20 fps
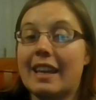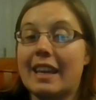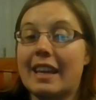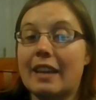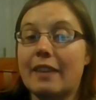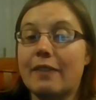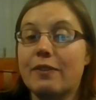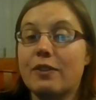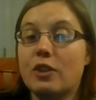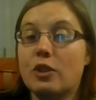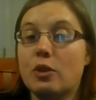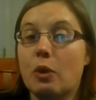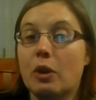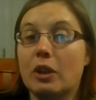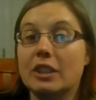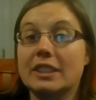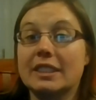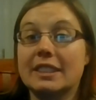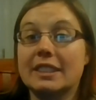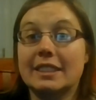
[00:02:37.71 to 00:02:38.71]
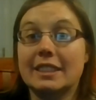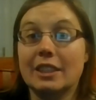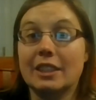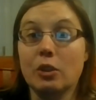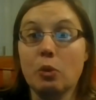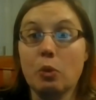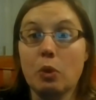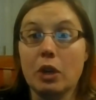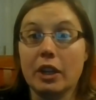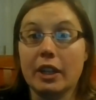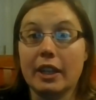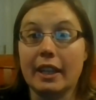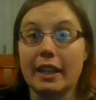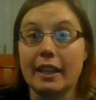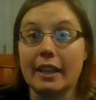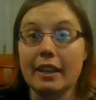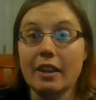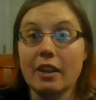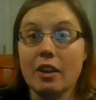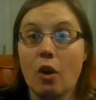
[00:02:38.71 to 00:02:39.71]
If you are still
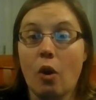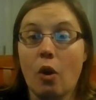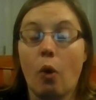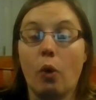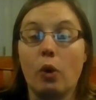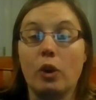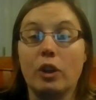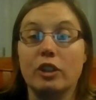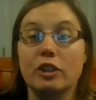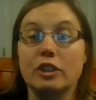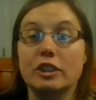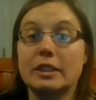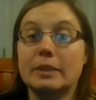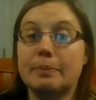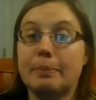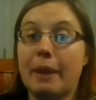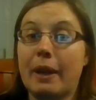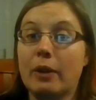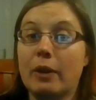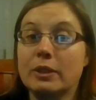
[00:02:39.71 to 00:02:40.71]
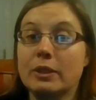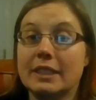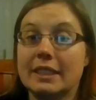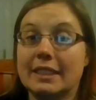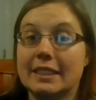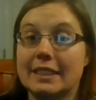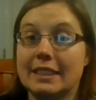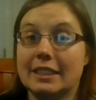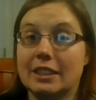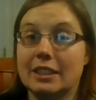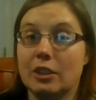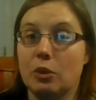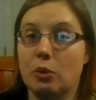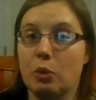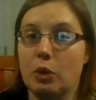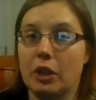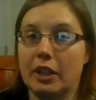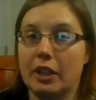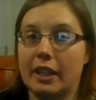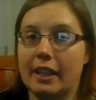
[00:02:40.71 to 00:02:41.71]
working or your spouse is still
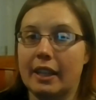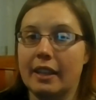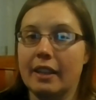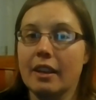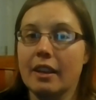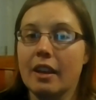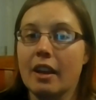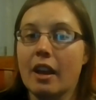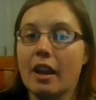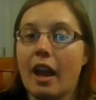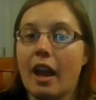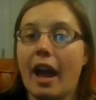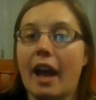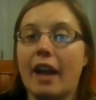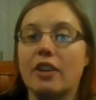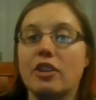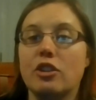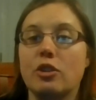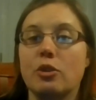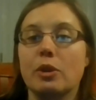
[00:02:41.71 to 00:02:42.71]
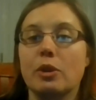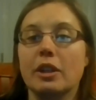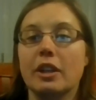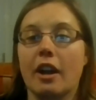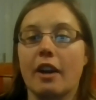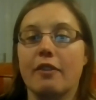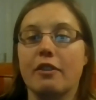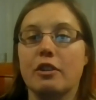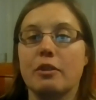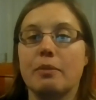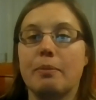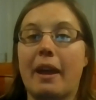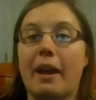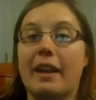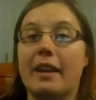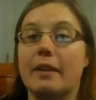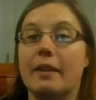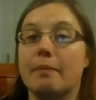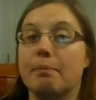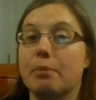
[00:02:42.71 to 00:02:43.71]
working and you are covered
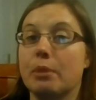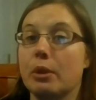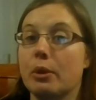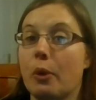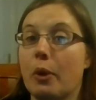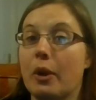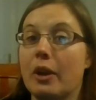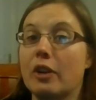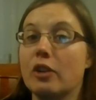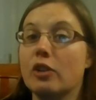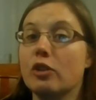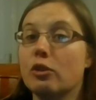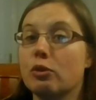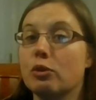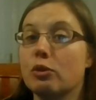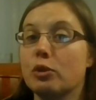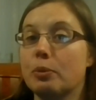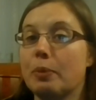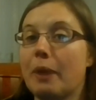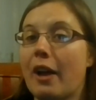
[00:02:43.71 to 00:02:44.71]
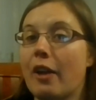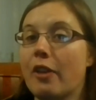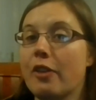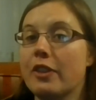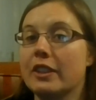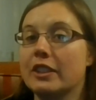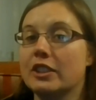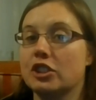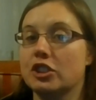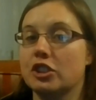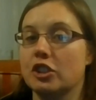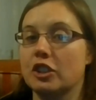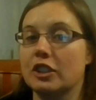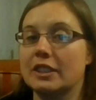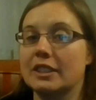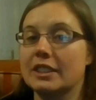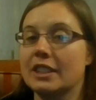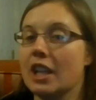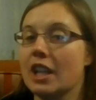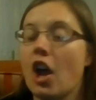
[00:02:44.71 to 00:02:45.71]
by employer group health
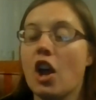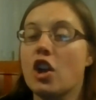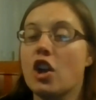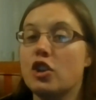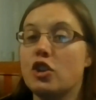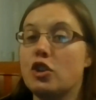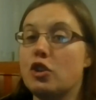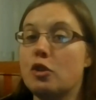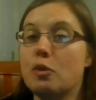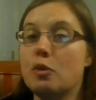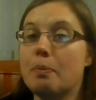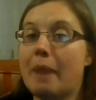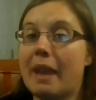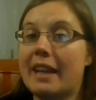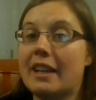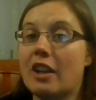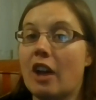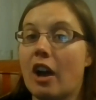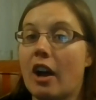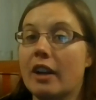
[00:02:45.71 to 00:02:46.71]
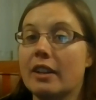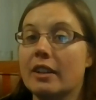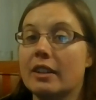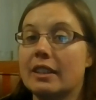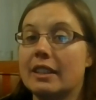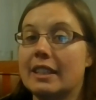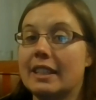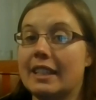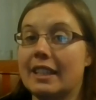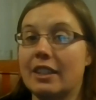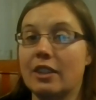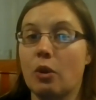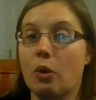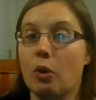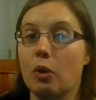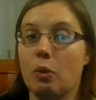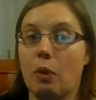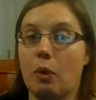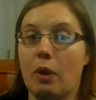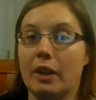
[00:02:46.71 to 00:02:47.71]
insurance, you may not need
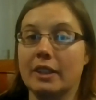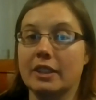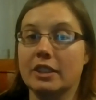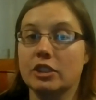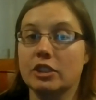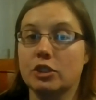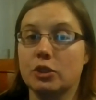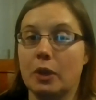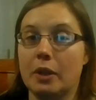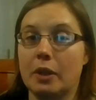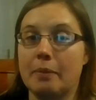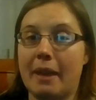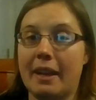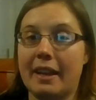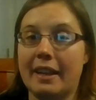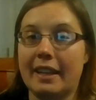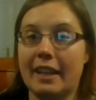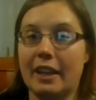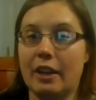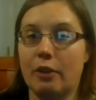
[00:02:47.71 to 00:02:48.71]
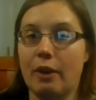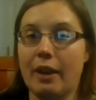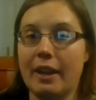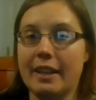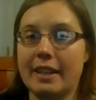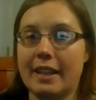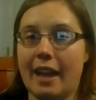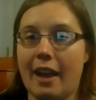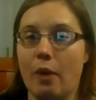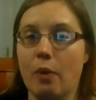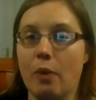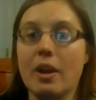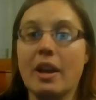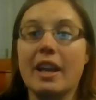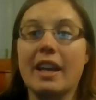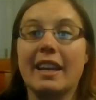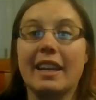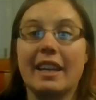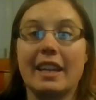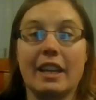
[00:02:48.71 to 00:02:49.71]
or want to join Medicare right now
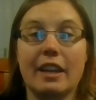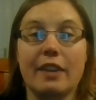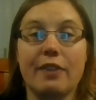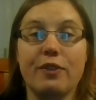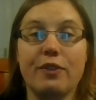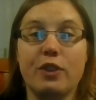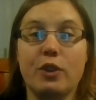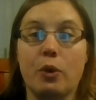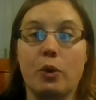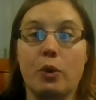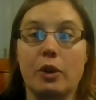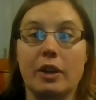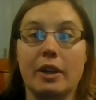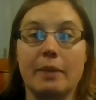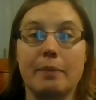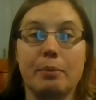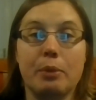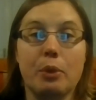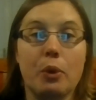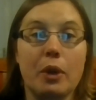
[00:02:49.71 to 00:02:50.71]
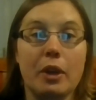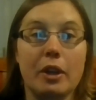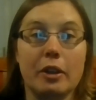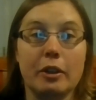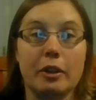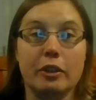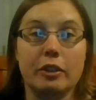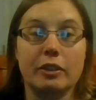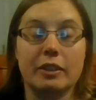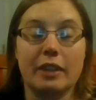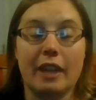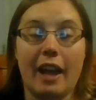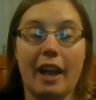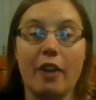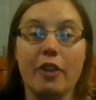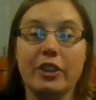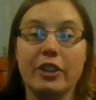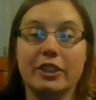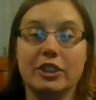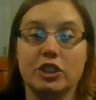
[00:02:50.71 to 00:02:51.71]
if your employer
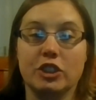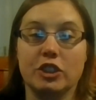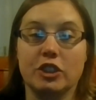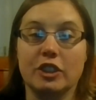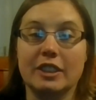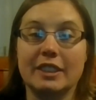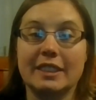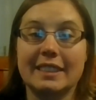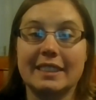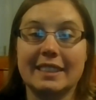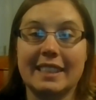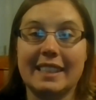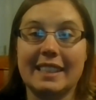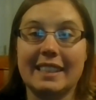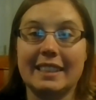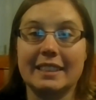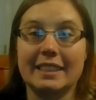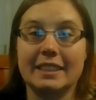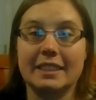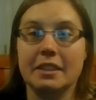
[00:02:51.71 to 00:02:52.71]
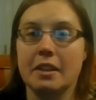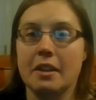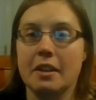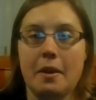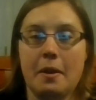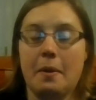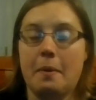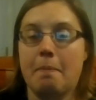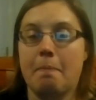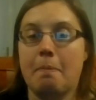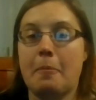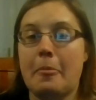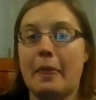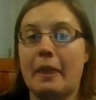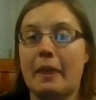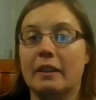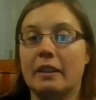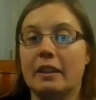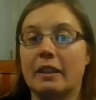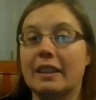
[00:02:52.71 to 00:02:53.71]
health insurance is
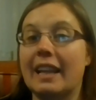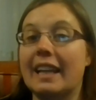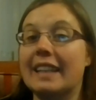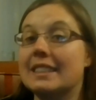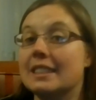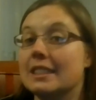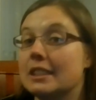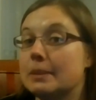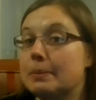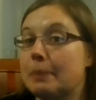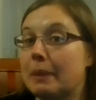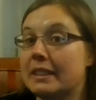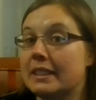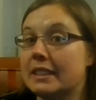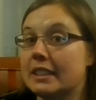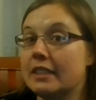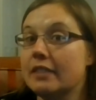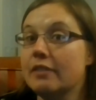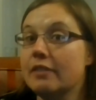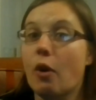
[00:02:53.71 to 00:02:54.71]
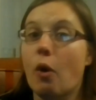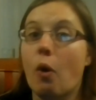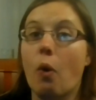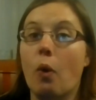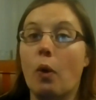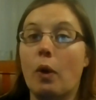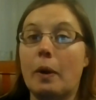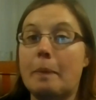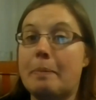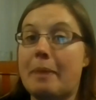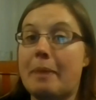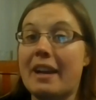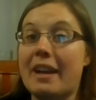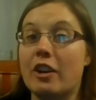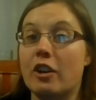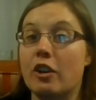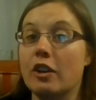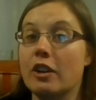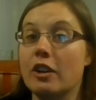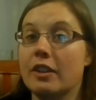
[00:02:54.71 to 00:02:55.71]
less expensive or
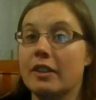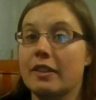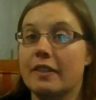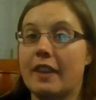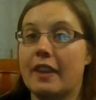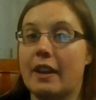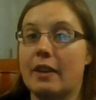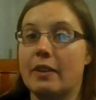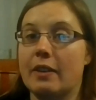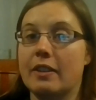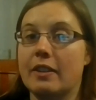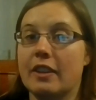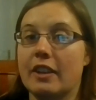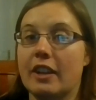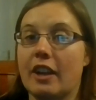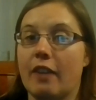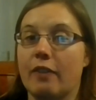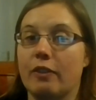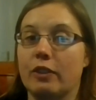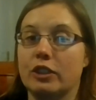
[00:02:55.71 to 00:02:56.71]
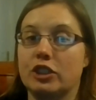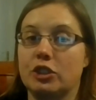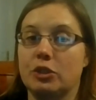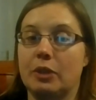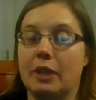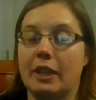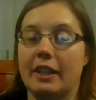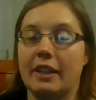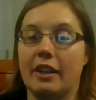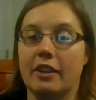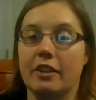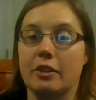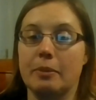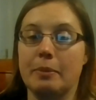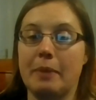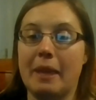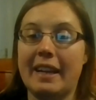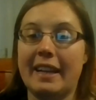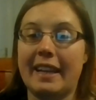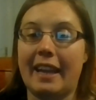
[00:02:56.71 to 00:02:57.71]
better than the coverage you get under
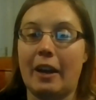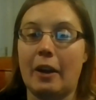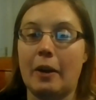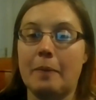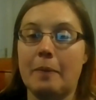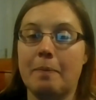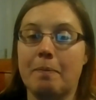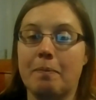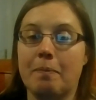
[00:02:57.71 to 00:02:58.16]
Medicare.